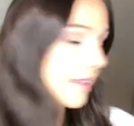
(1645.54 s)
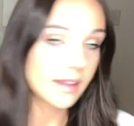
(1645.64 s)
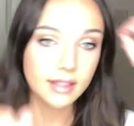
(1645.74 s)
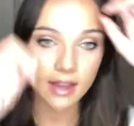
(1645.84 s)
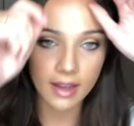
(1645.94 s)

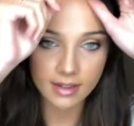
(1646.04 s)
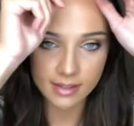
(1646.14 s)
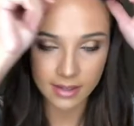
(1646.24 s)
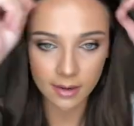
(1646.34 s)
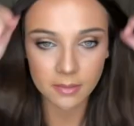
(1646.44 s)
like that.
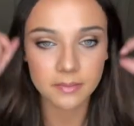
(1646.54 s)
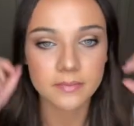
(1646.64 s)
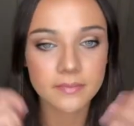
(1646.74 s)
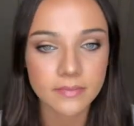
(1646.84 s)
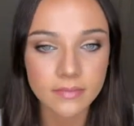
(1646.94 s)
So
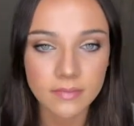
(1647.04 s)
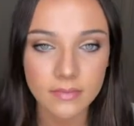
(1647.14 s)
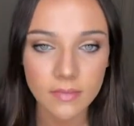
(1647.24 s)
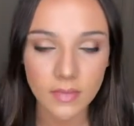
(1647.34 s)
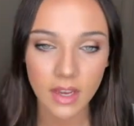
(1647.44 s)

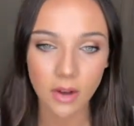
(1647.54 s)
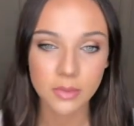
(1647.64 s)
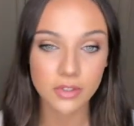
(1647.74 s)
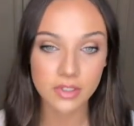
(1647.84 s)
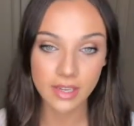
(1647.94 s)

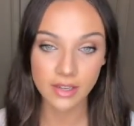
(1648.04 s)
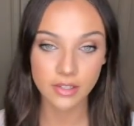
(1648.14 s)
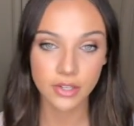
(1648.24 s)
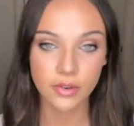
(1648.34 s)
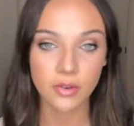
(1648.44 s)
helps your skin
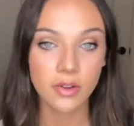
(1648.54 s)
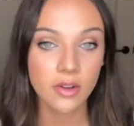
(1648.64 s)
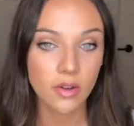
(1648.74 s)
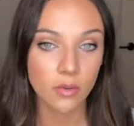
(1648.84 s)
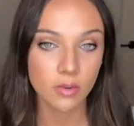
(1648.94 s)
too,
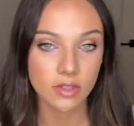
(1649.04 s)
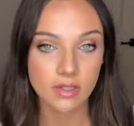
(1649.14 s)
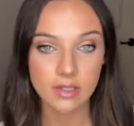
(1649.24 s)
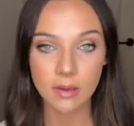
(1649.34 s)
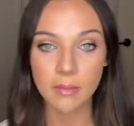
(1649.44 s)
which
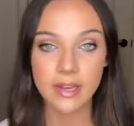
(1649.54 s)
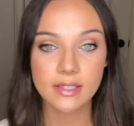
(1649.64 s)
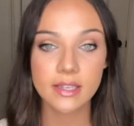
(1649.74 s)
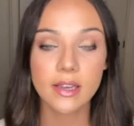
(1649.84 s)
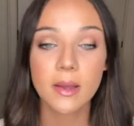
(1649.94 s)
is
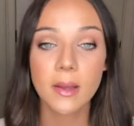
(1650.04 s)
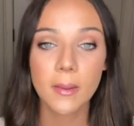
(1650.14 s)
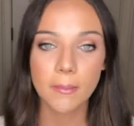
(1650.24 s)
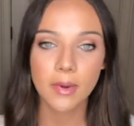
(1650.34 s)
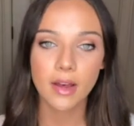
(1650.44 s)
amazing.
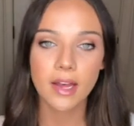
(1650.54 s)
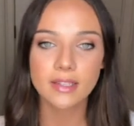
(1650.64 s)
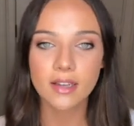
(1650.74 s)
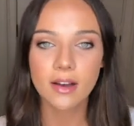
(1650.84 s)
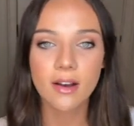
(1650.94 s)

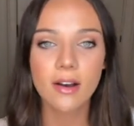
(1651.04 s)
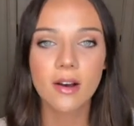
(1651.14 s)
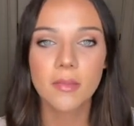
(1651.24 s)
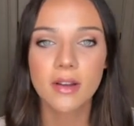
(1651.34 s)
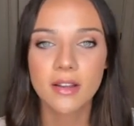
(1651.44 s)
But
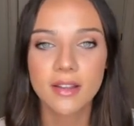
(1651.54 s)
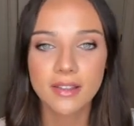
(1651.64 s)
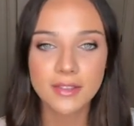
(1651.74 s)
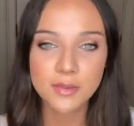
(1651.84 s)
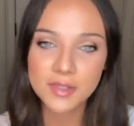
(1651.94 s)

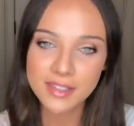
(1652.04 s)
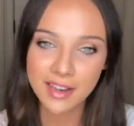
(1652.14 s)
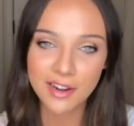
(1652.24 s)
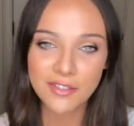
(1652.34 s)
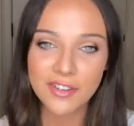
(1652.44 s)
this was
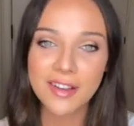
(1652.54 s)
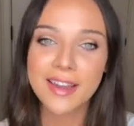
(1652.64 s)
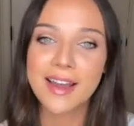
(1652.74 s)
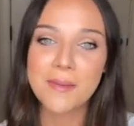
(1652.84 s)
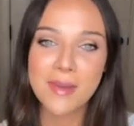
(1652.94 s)
kind of
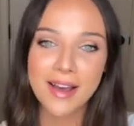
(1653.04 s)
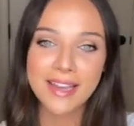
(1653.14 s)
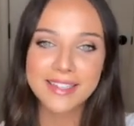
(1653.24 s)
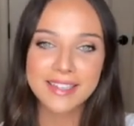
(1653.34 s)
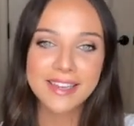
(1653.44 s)
fun. I
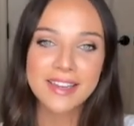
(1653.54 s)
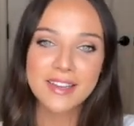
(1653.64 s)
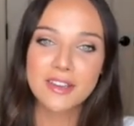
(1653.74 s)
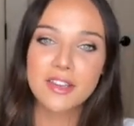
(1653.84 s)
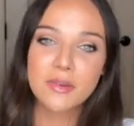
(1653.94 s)
might
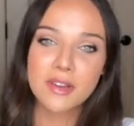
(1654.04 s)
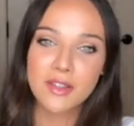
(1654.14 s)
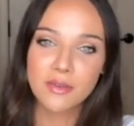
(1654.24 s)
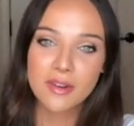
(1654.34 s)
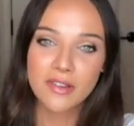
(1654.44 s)
do
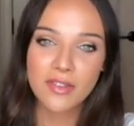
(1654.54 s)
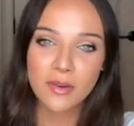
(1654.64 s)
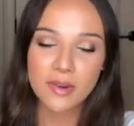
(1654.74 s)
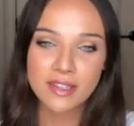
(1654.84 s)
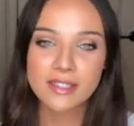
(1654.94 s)
another one if
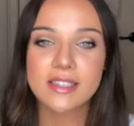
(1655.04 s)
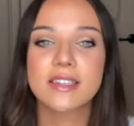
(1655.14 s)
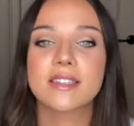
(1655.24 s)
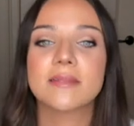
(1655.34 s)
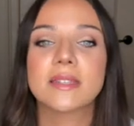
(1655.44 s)
y'all want to
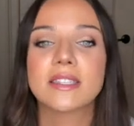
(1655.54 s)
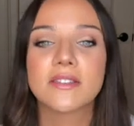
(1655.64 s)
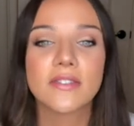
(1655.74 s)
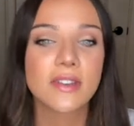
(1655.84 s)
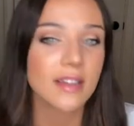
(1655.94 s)
see something
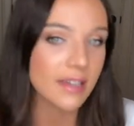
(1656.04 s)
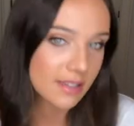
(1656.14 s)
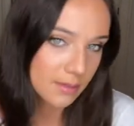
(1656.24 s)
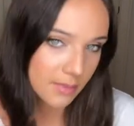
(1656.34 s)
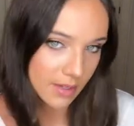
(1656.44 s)
different, like
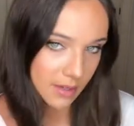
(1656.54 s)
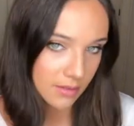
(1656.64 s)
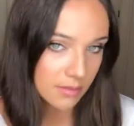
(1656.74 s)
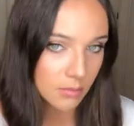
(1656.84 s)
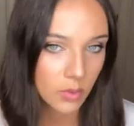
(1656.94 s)
something
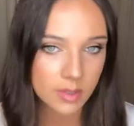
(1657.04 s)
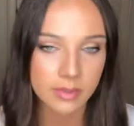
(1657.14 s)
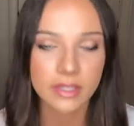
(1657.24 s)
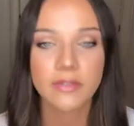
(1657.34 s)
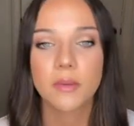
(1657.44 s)
more
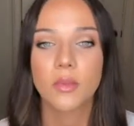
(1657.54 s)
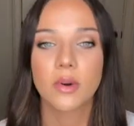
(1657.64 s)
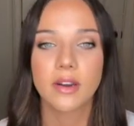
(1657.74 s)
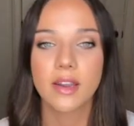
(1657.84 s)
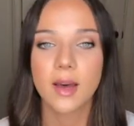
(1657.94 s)
specific, more
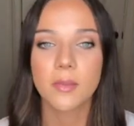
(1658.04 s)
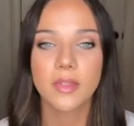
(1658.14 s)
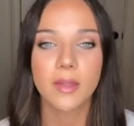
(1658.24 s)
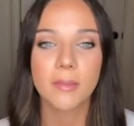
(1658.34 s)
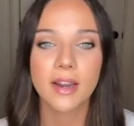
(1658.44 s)
in depth,
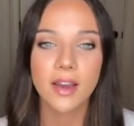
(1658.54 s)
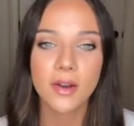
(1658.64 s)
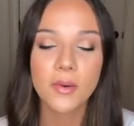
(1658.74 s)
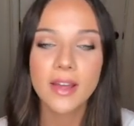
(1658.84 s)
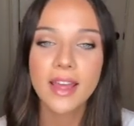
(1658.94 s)
let me know.